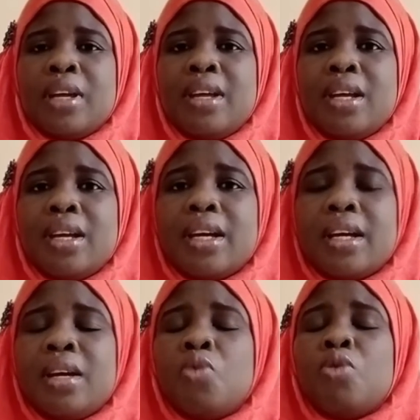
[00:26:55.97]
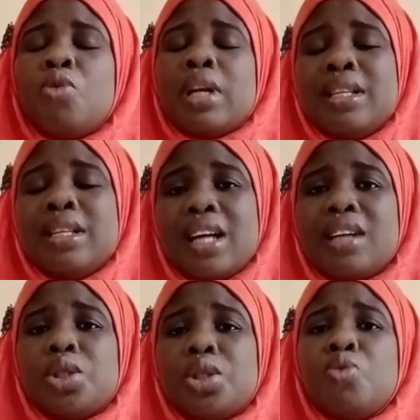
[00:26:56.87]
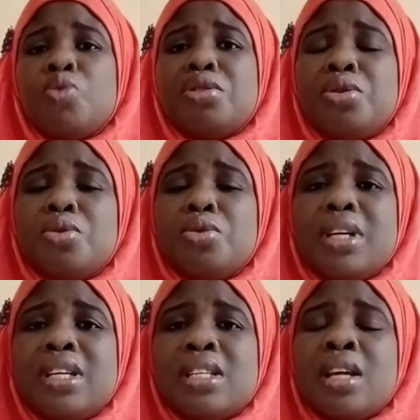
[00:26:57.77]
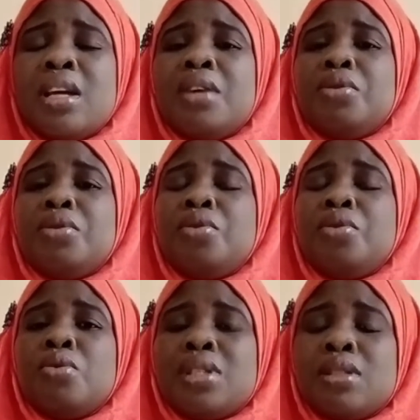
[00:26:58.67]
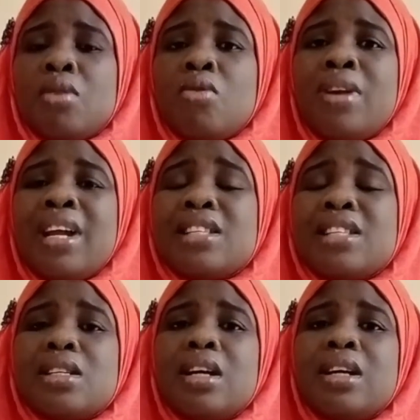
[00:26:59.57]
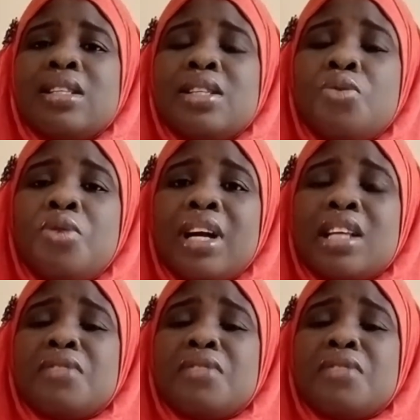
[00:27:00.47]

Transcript: Here, in the hatchery, what you do is you collect the gonads